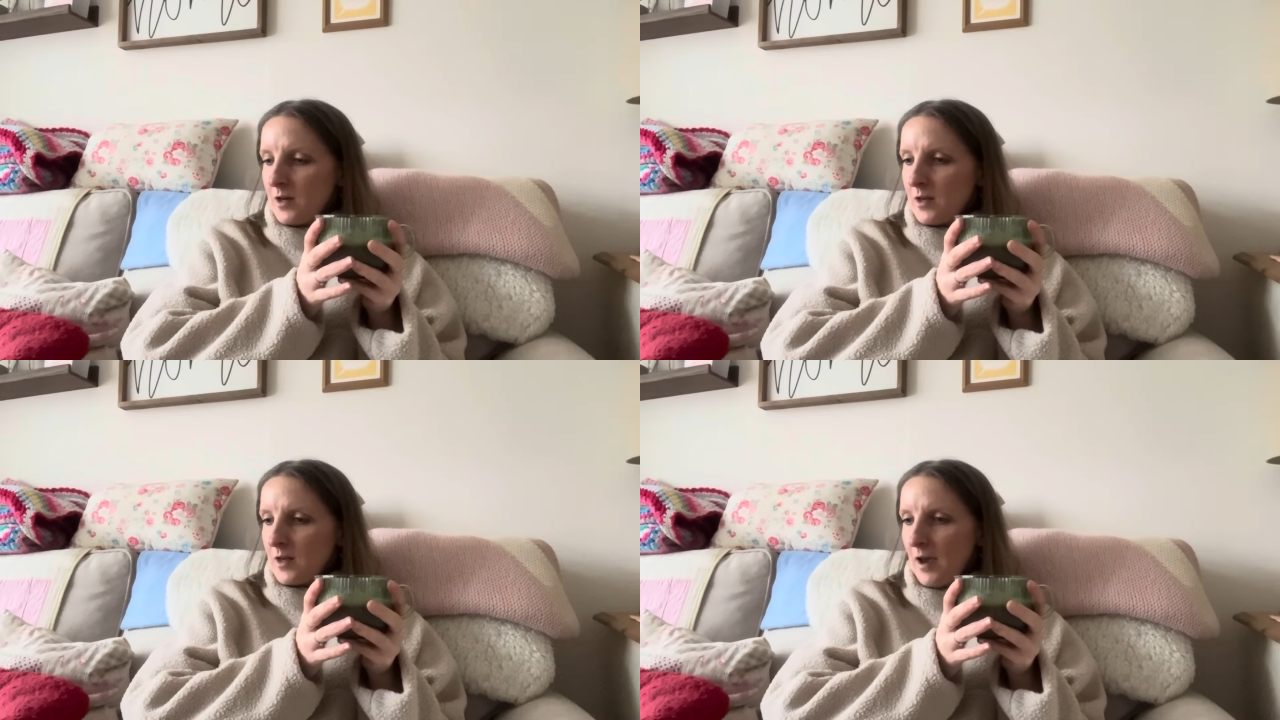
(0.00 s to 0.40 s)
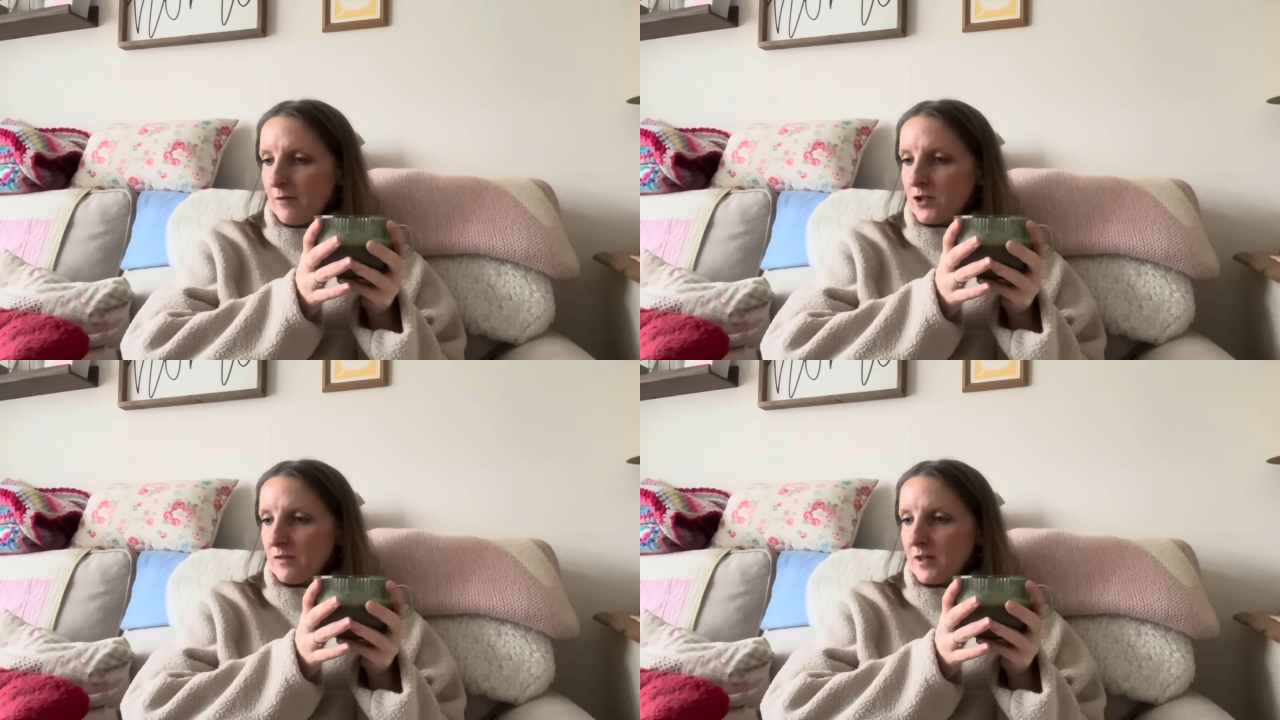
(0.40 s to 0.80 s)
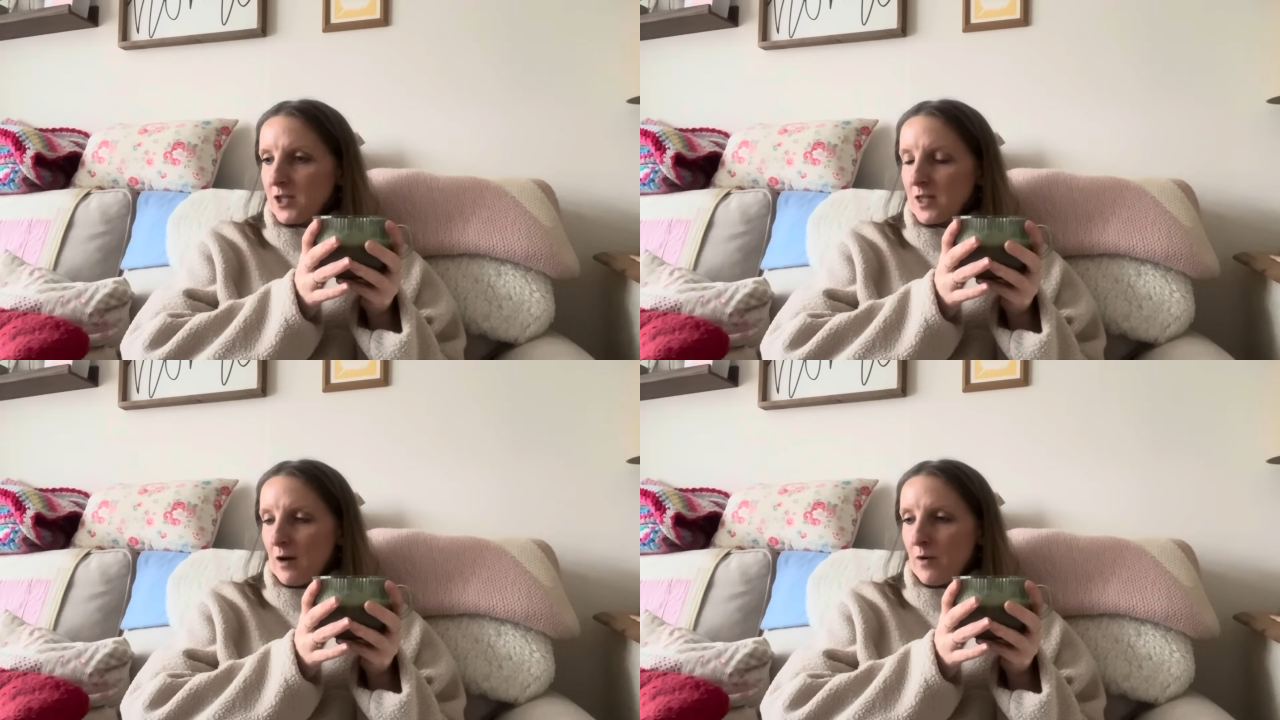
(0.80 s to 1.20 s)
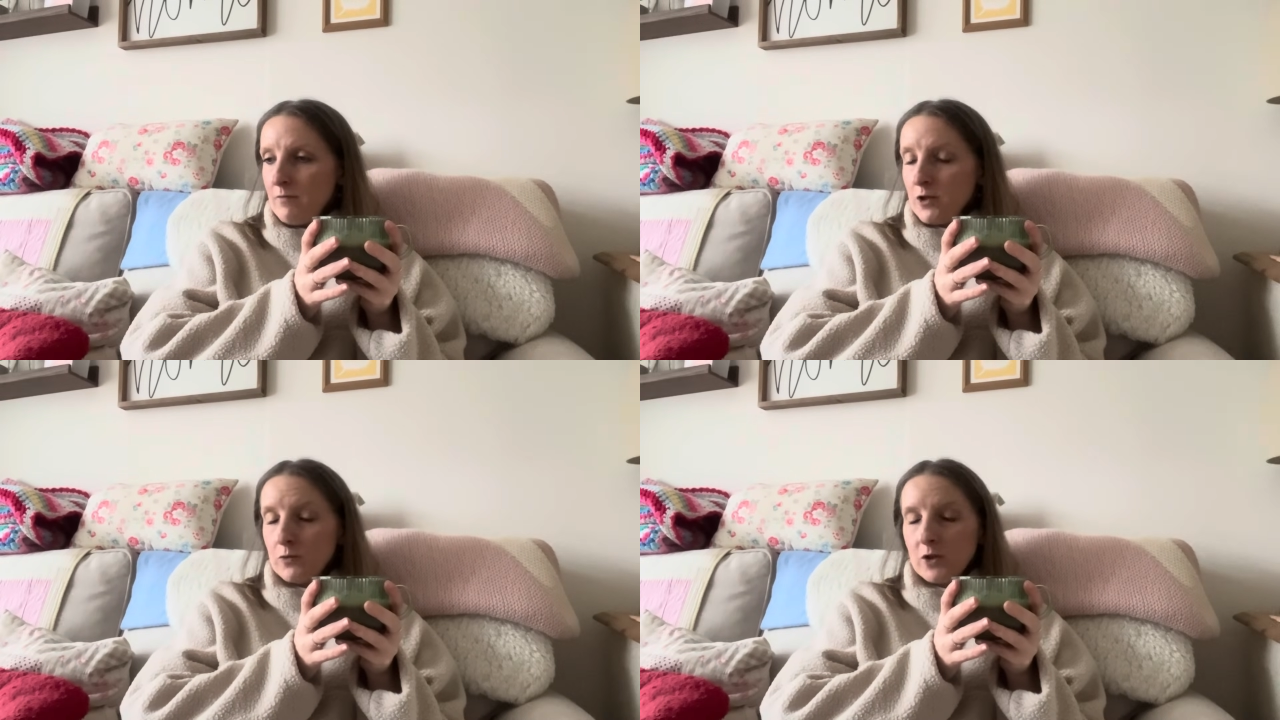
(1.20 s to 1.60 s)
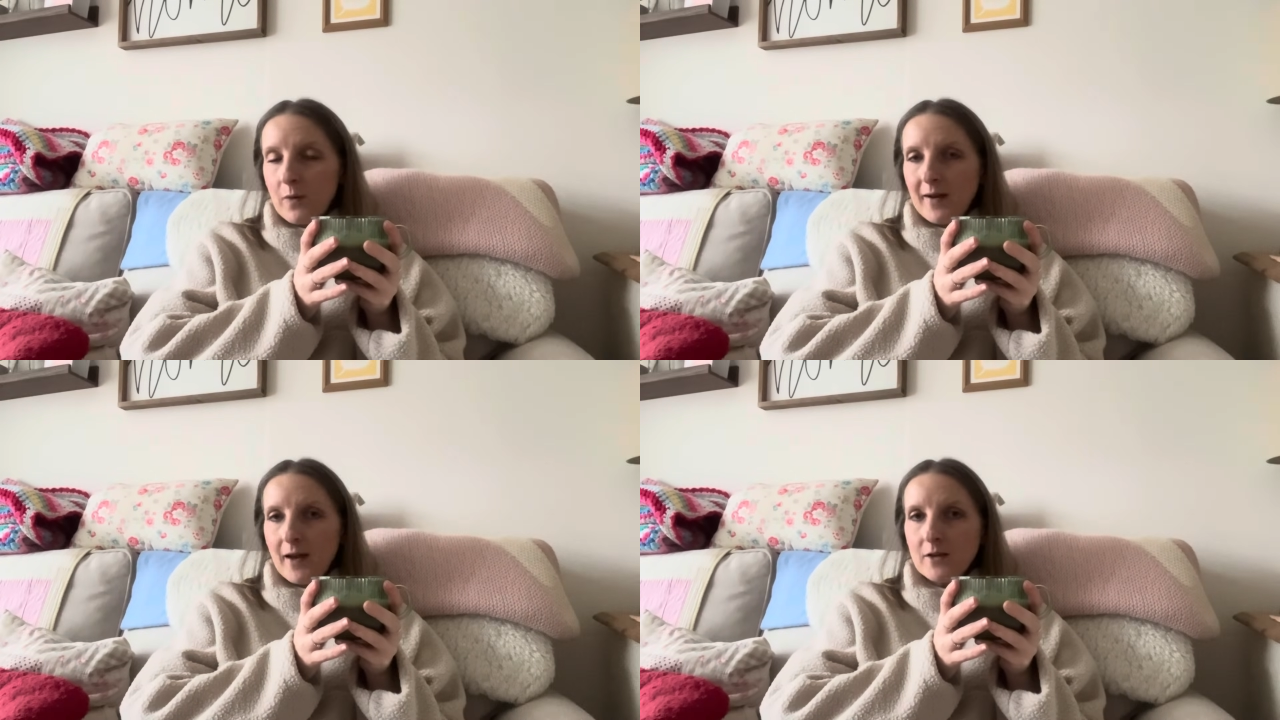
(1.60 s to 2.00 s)
yeah, I've just finished that one, which was
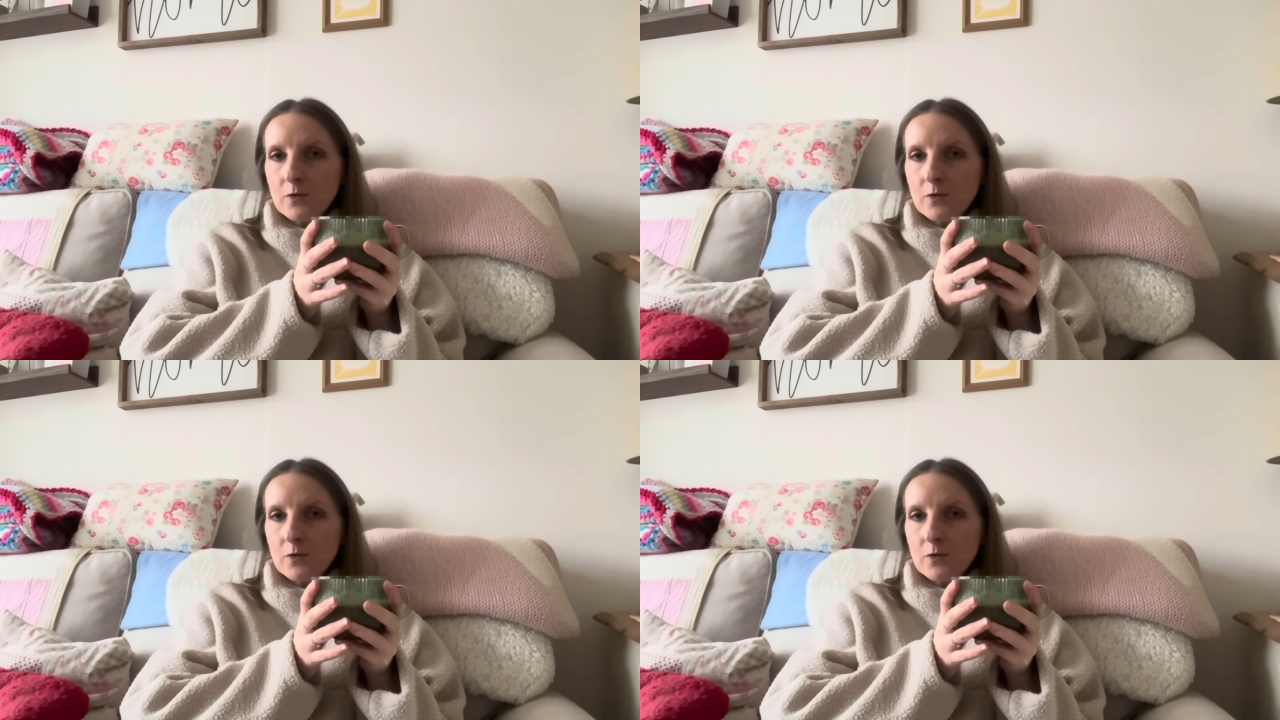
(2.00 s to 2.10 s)
quite nice.